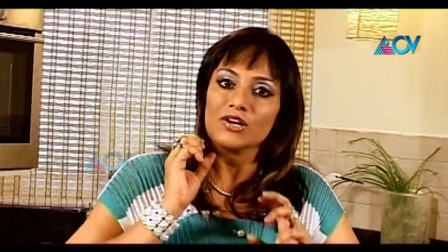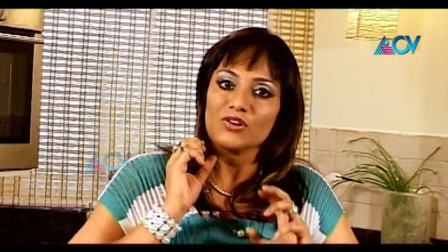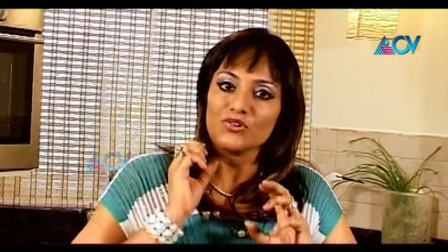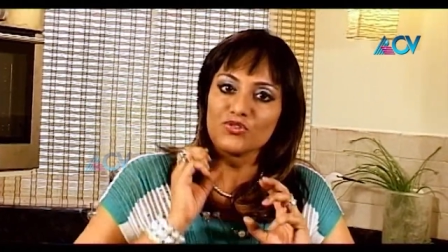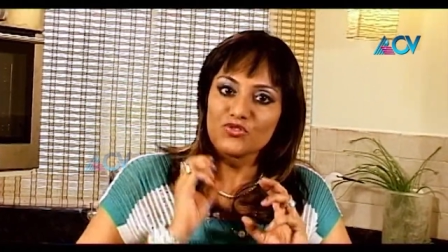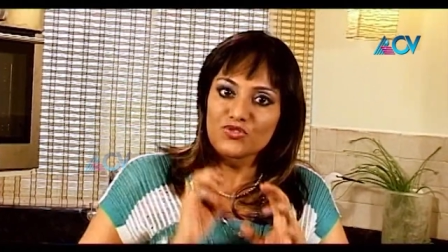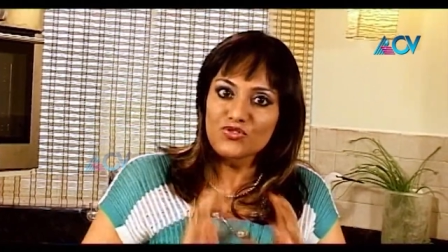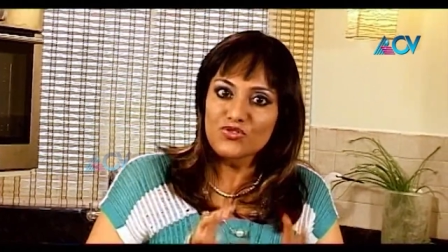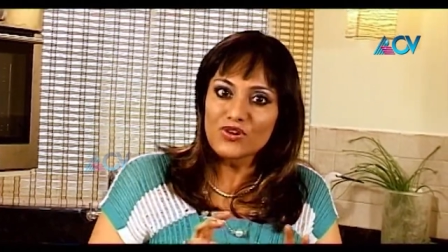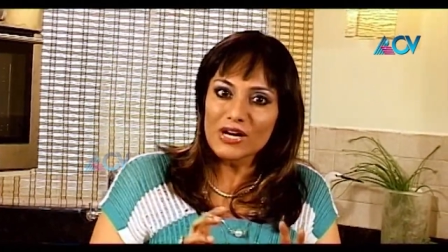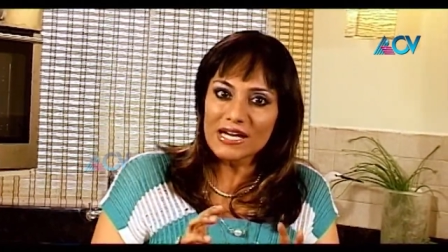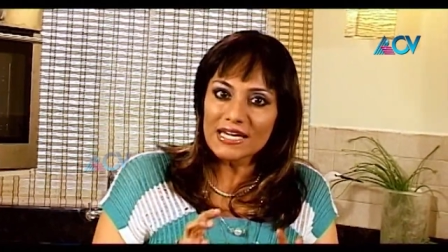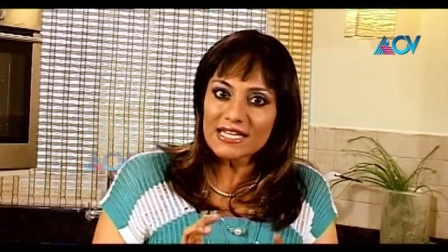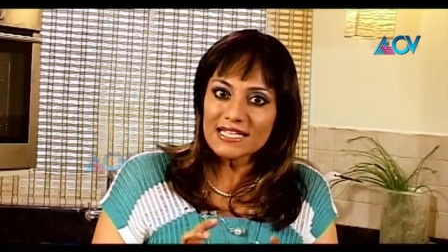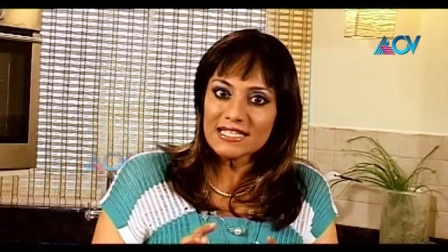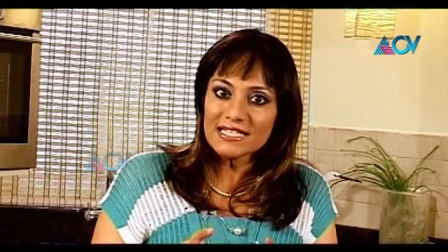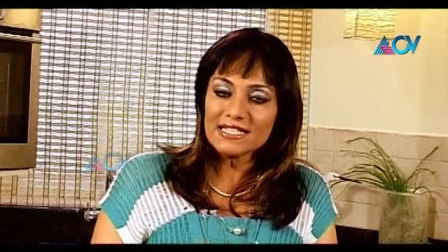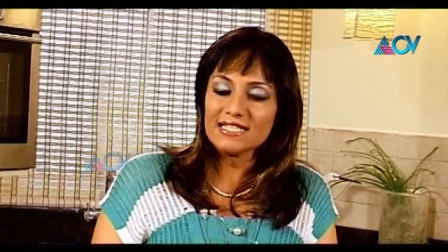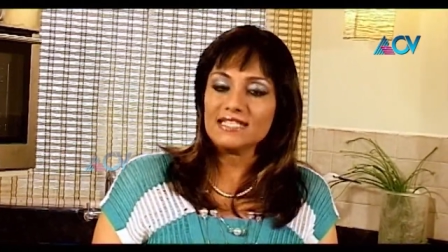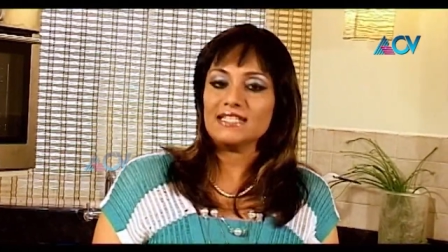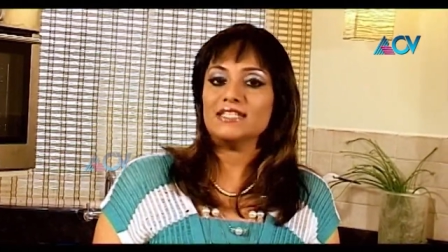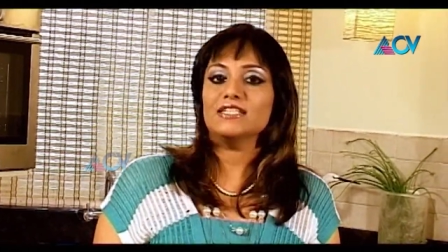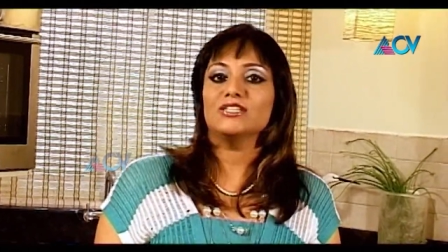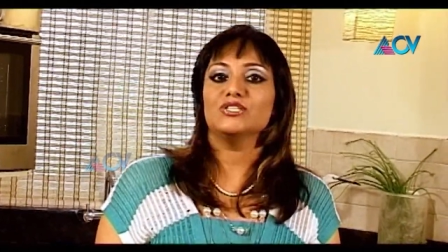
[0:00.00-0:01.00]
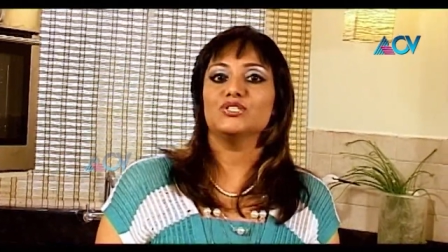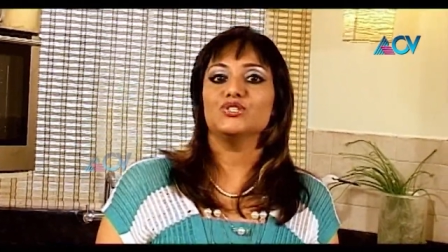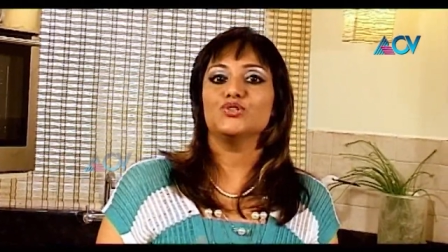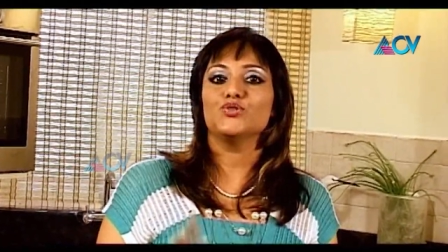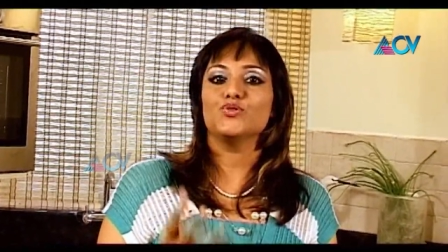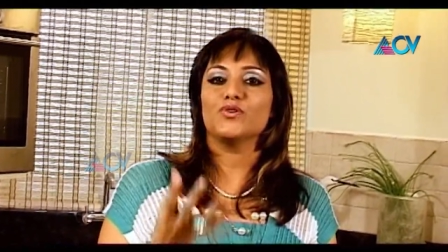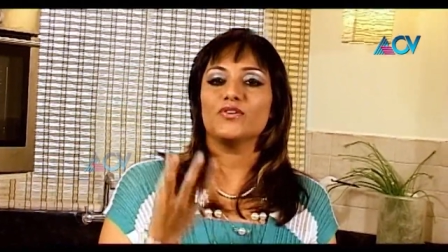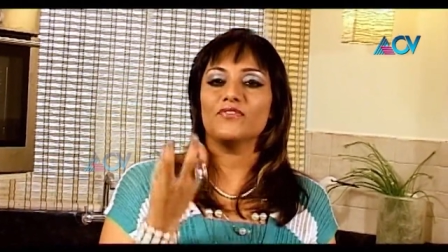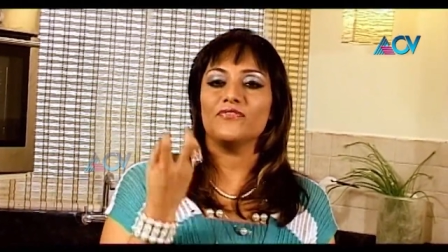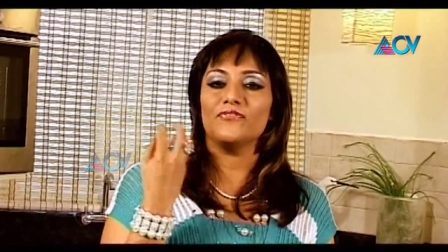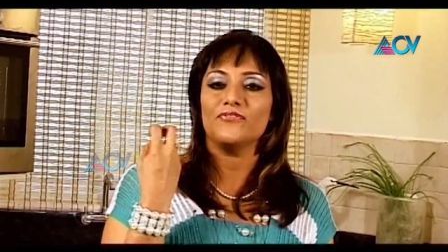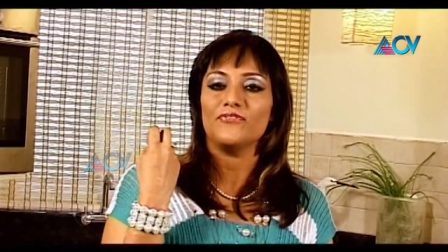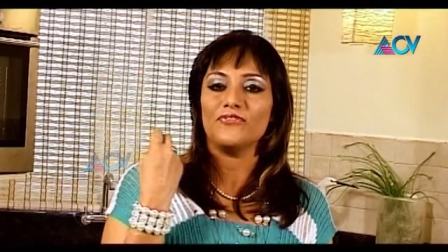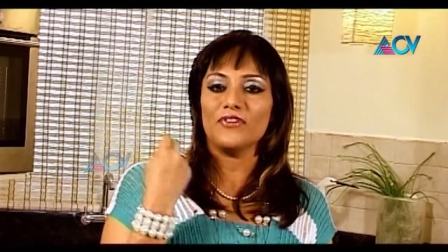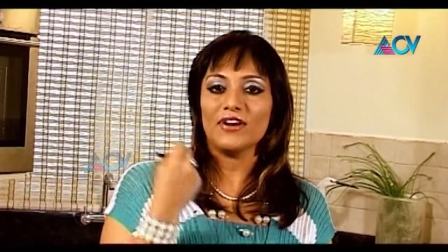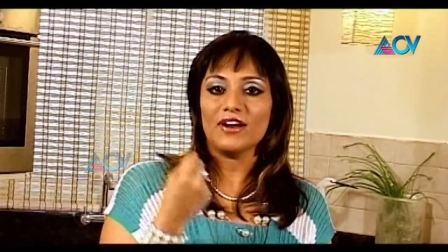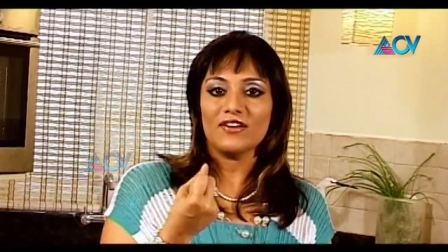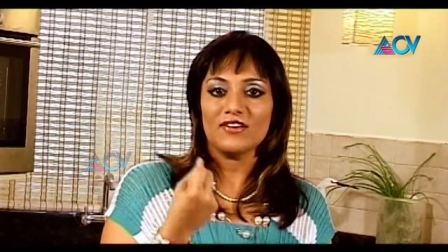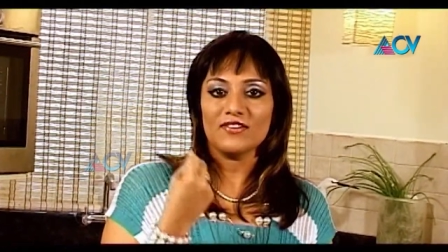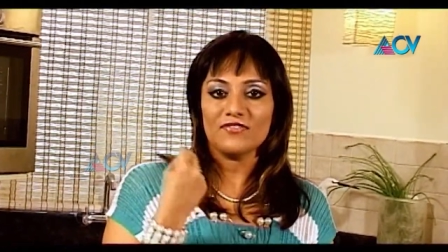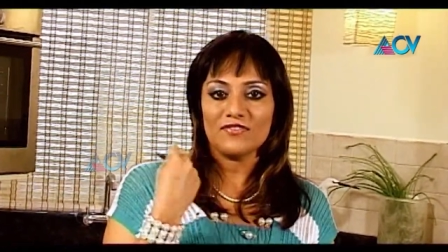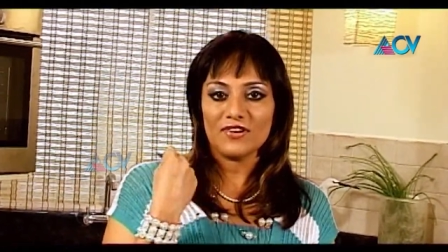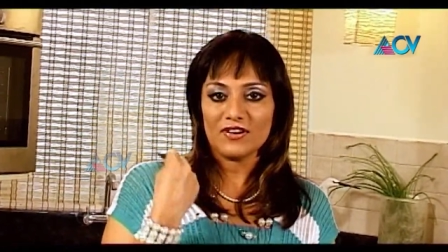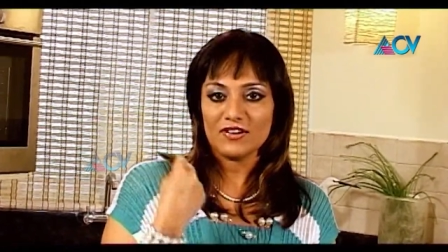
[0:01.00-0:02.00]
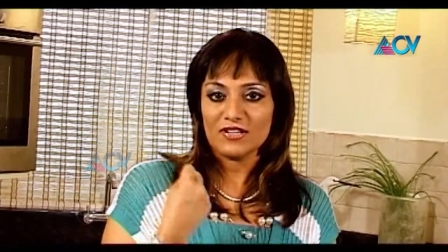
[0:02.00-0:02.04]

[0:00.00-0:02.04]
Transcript: grind it into a very